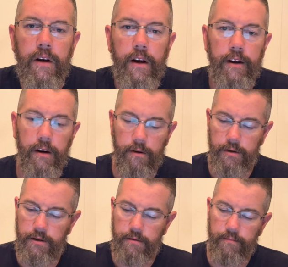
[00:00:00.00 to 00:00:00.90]
you know,
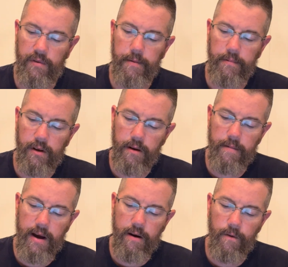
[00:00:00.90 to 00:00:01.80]
it's typically
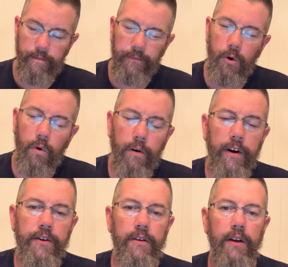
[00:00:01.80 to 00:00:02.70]
about 1/4
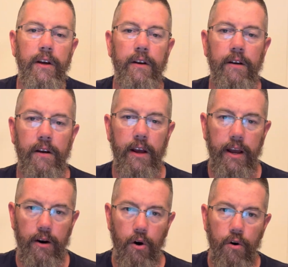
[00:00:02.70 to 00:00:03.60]
inch thick
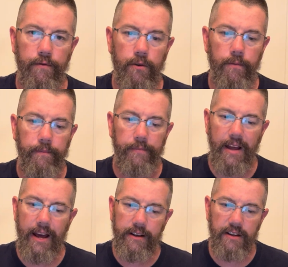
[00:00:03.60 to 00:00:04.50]
and oval.
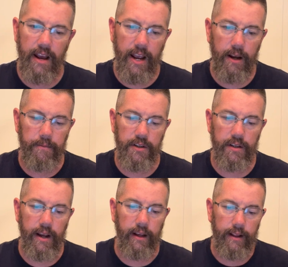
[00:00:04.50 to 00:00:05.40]
That is a ham
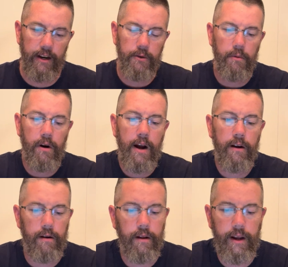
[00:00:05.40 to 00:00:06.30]
steak. That is what I
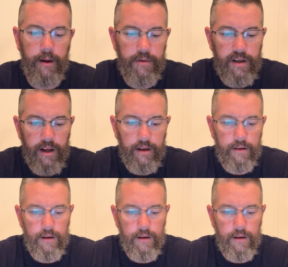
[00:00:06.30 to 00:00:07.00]
call a ham steak.